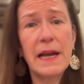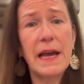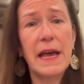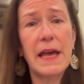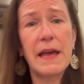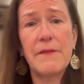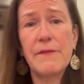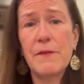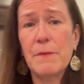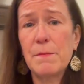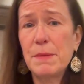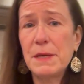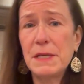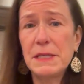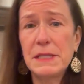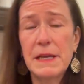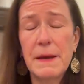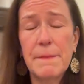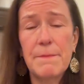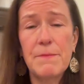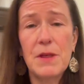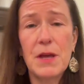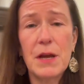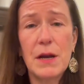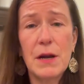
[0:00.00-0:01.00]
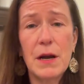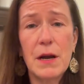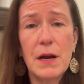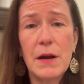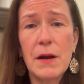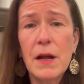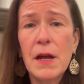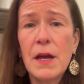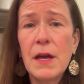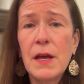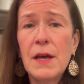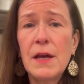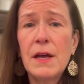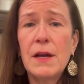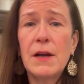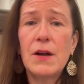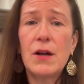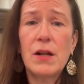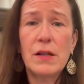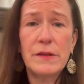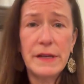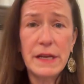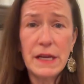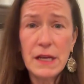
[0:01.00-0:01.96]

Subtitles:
I have a piece up there called